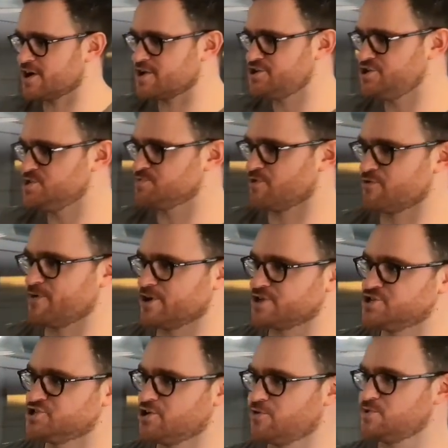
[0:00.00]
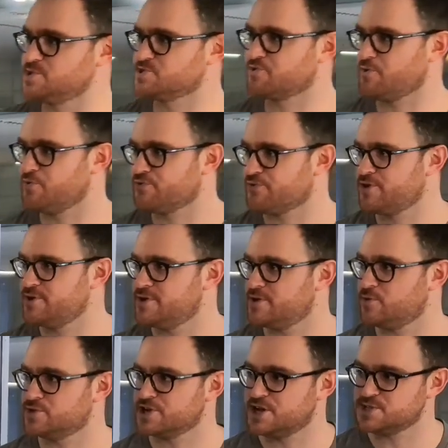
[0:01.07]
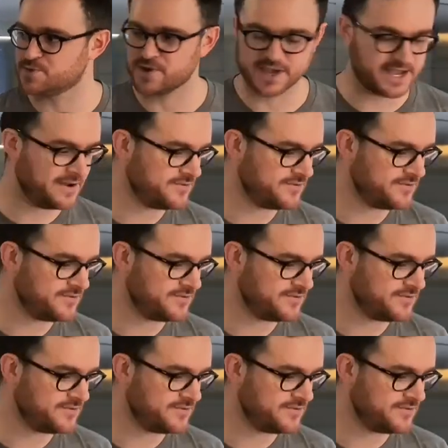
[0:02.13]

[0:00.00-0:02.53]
can use my remote control and scroll through. Audio's working,